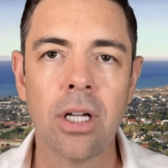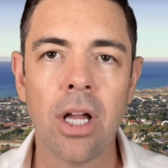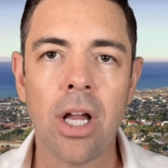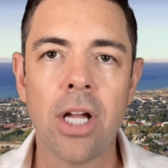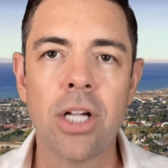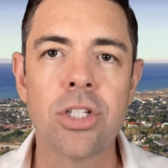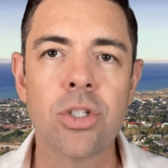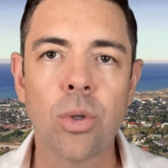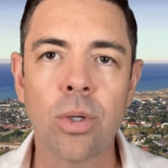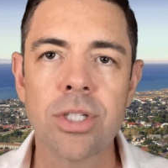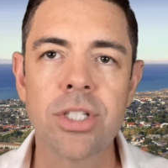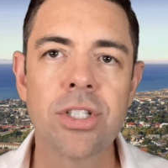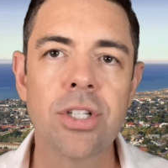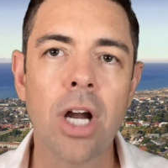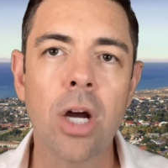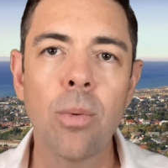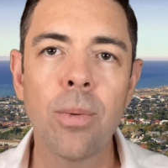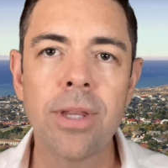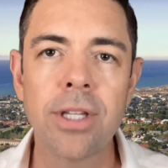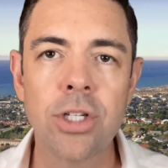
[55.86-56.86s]
So I'll
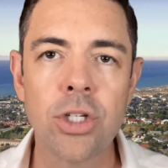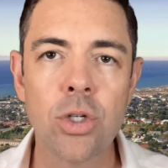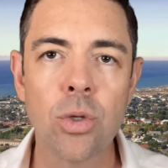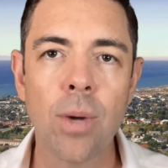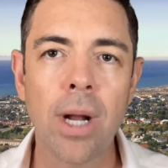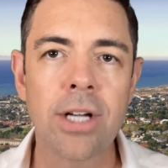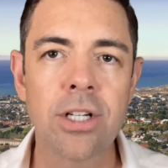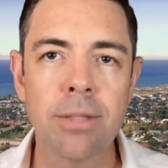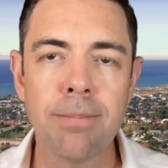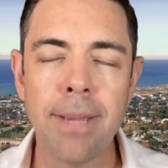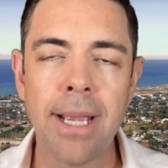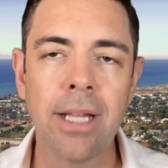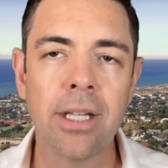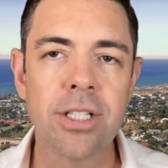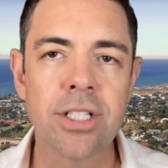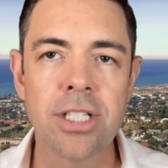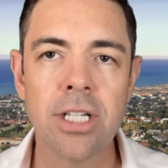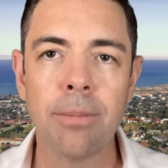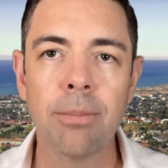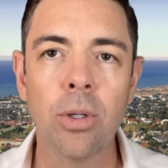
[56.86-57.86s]
start with direct mail
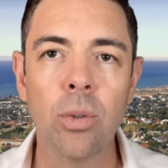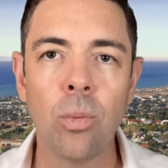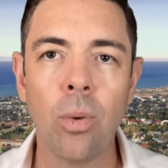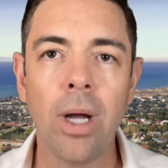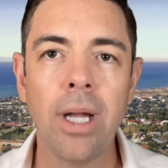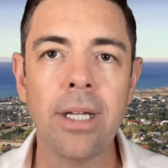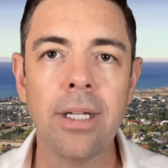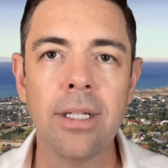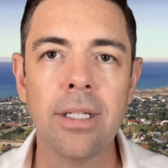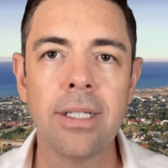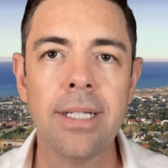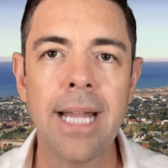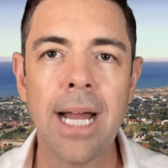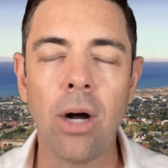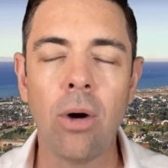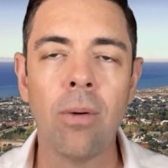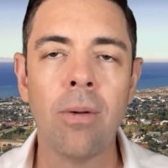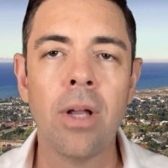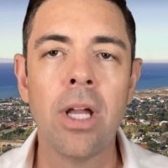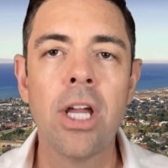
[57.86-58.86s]
as number one.
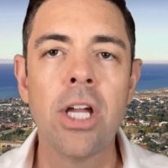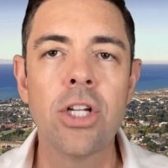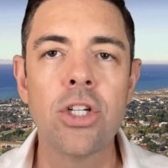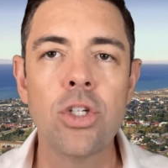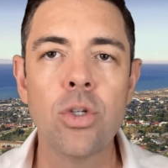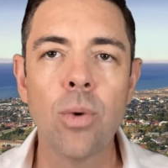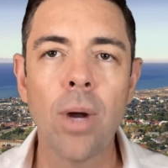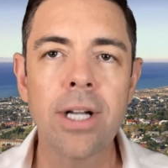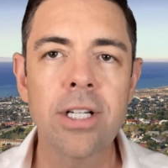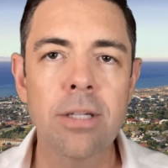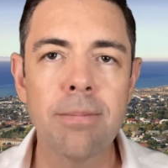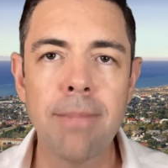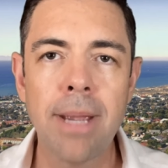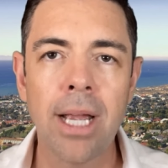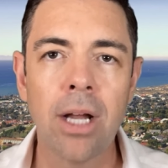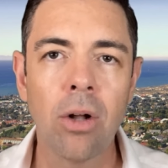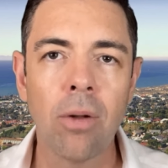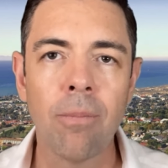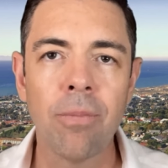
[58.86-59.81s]
Now, direct mail